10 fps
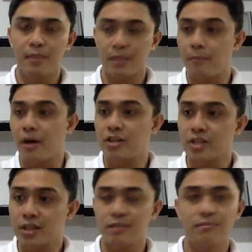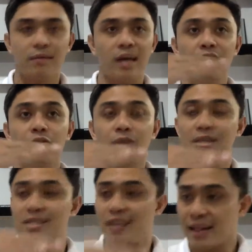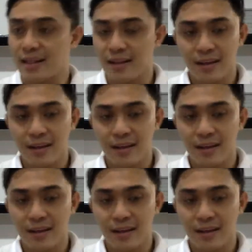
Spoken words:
the budget, I increase that,